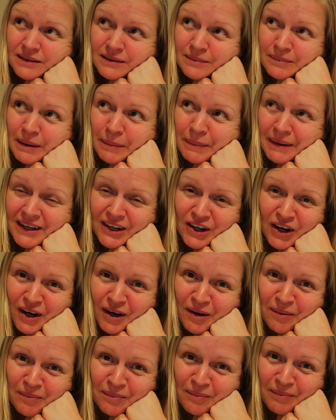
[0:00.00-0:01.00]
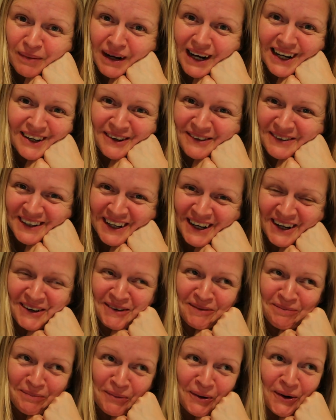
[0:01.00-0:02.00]
maybe not, but I don't
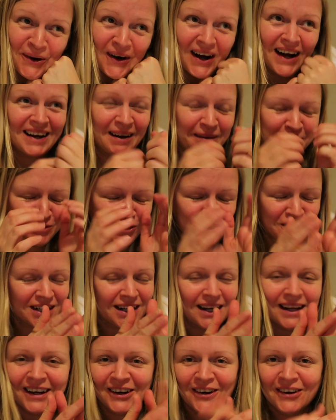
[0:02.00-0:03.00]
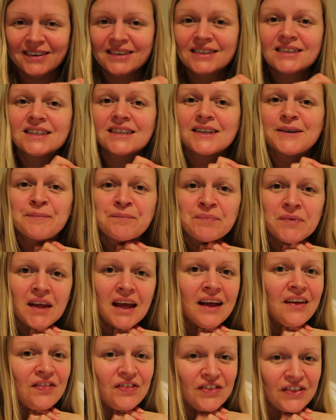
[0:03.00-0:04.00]
know. But I'm just clinging on to
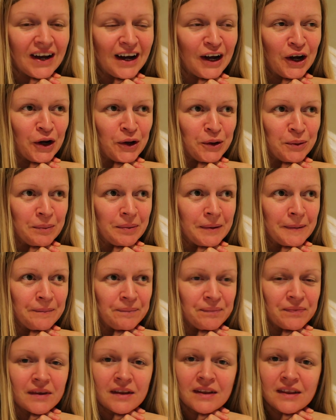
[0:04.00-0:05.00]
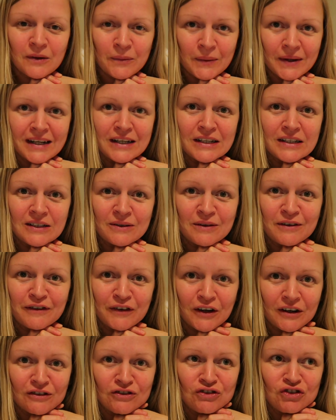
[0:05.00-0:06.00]
that hope that we can do a
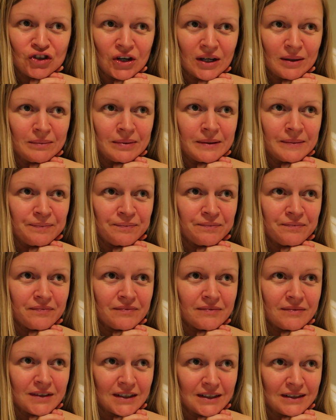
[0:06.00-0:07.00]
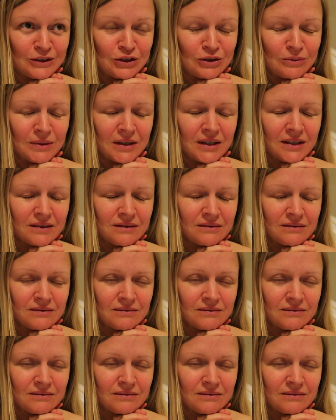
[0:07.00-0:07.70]
foreign trip this summer.